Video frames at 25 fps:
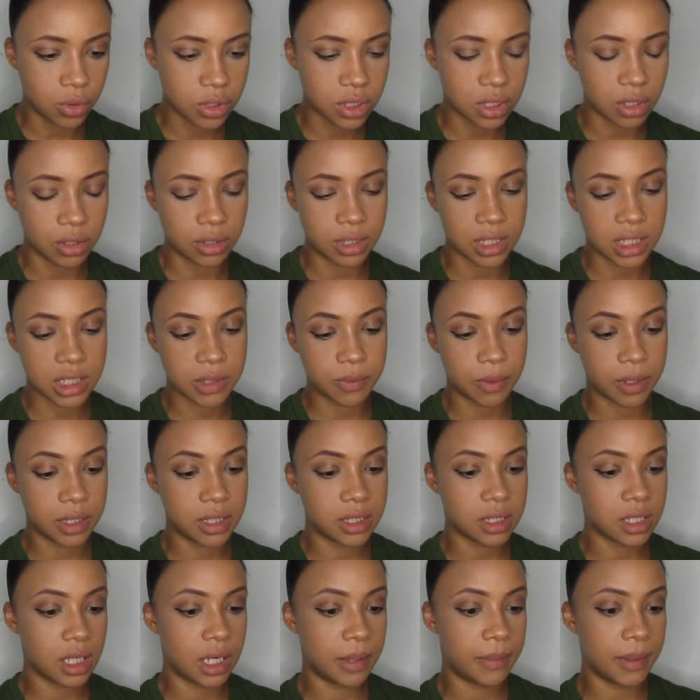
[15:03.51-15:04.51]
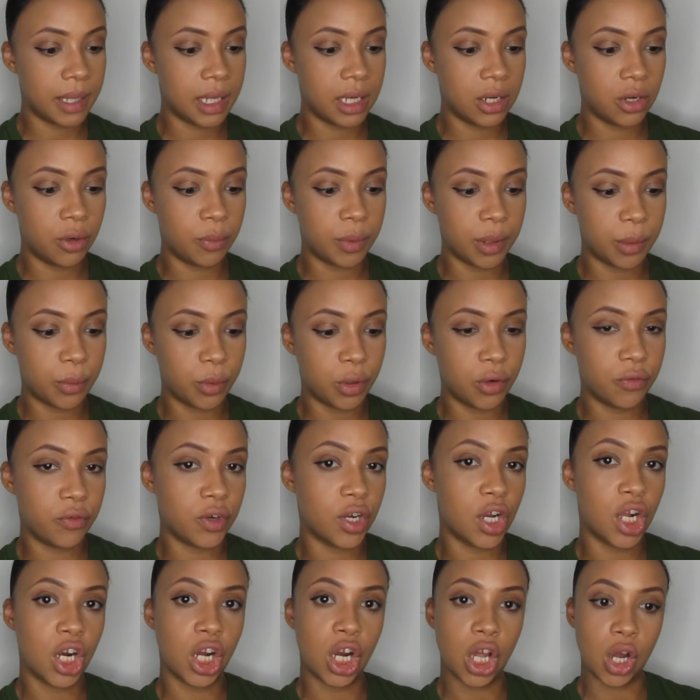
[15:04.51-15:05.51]
So this one is going to be a little bit more of
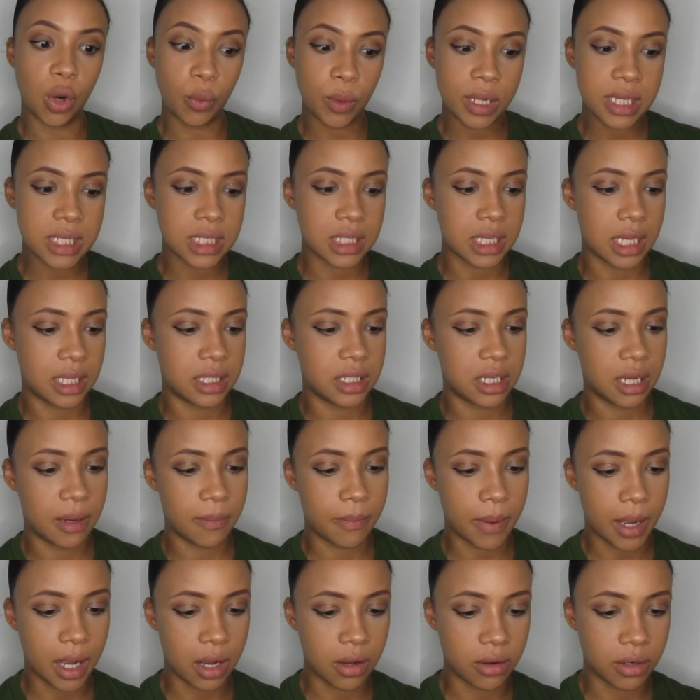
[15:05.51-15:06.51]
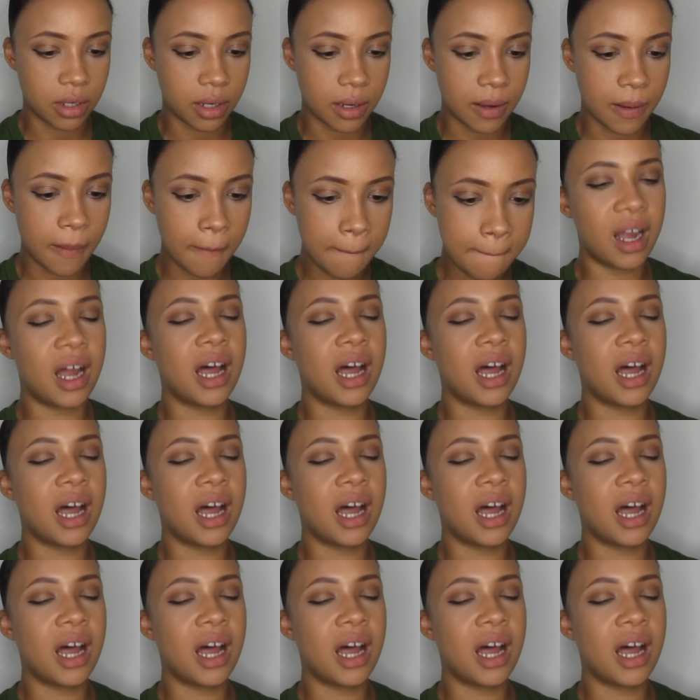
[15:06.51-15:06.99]
a glowy setting powder.